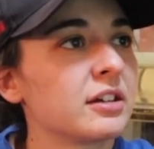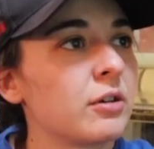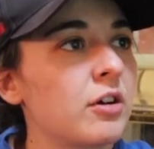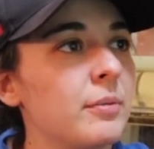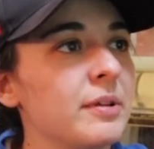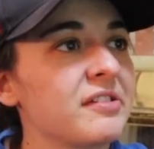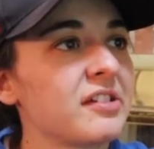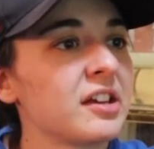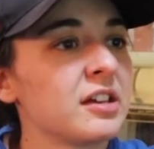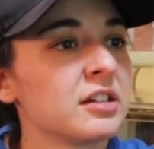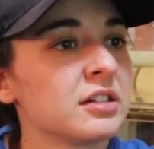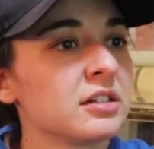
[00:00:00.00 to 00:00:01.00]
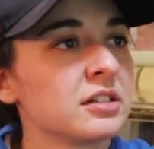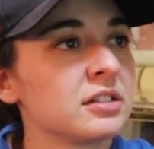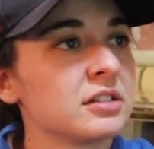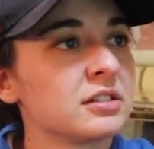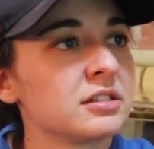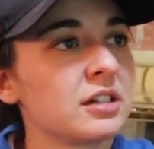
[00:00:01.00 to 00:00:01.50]
Go Cole Beasley.
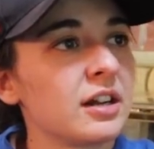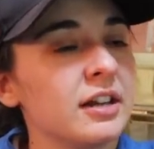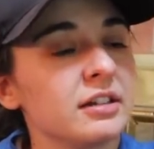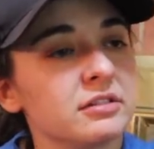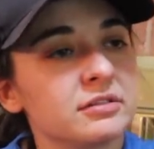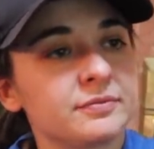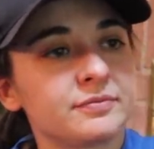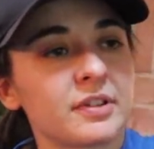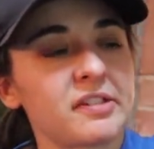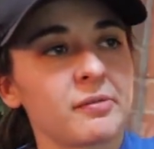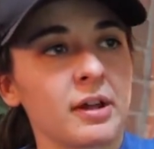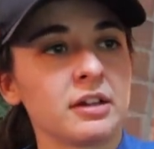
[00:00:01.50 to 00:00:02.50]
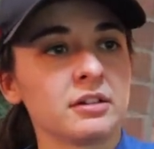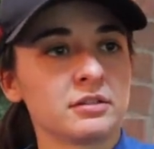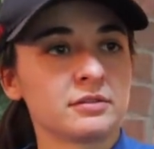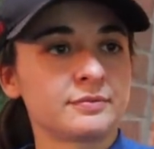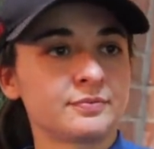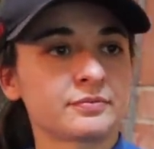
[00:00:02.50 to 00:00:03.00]
All right, that's fine.
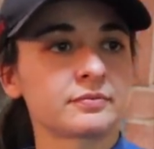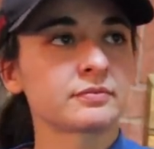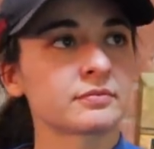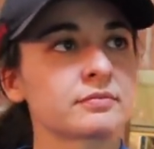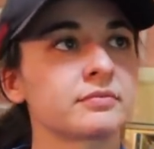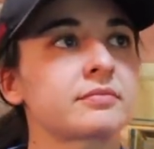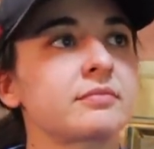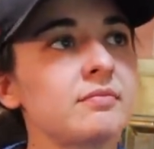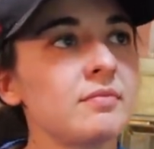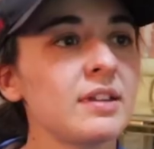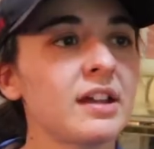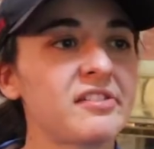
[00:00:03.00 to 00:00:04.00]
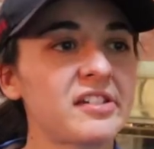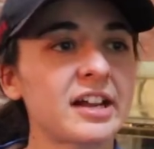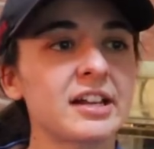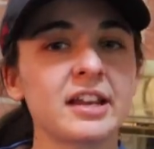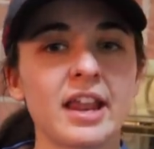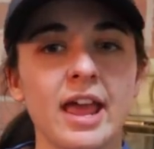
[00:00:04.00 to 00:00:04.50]

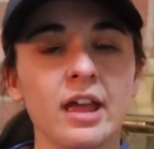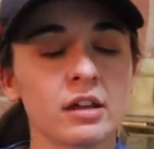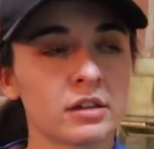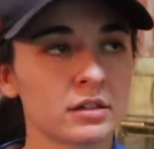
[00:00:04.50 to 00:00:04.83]
Second and eh.